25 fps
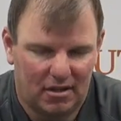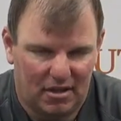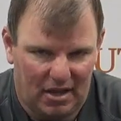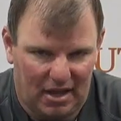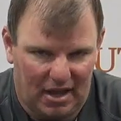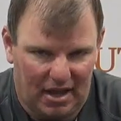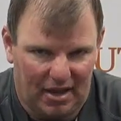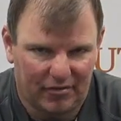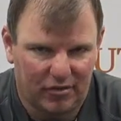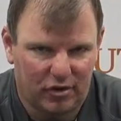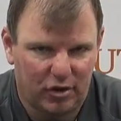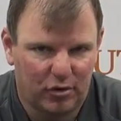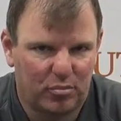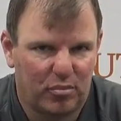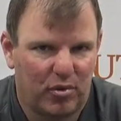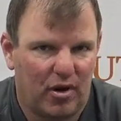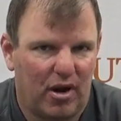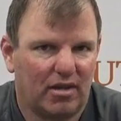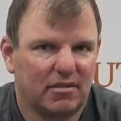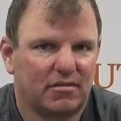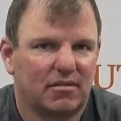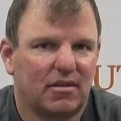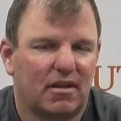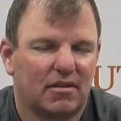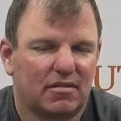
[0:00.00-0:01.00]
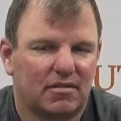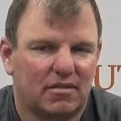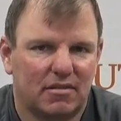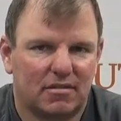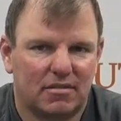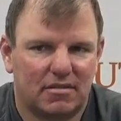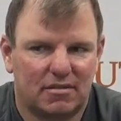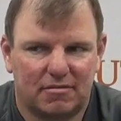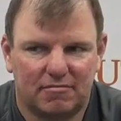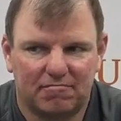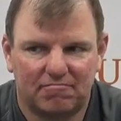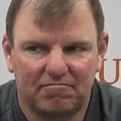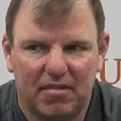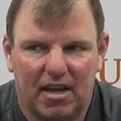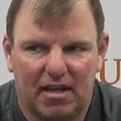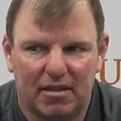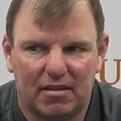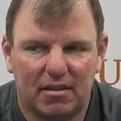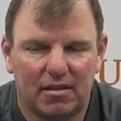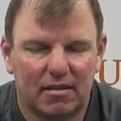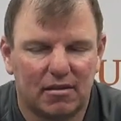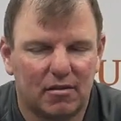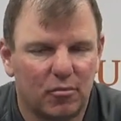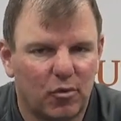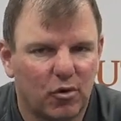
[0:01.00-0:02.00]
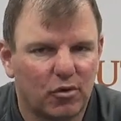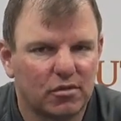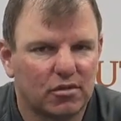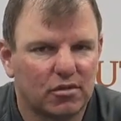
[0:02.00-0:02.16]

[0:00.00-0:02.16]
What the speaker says: have good processes, I think the more